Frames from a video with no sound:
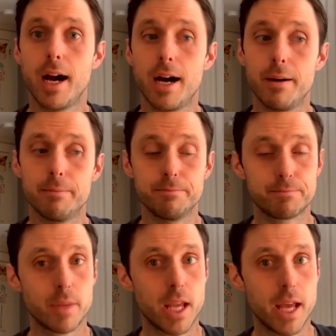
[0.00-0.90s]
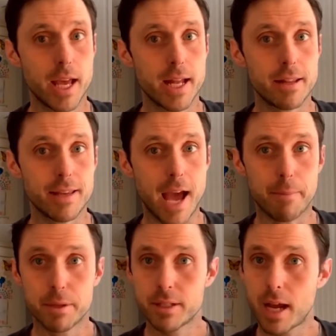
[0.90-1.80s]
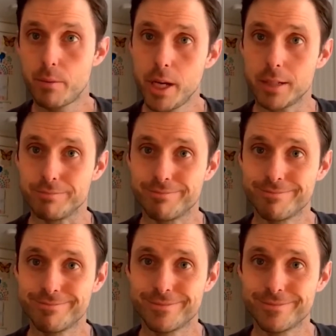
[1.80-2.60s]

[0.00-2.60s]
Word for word: um, and the app is Iriun.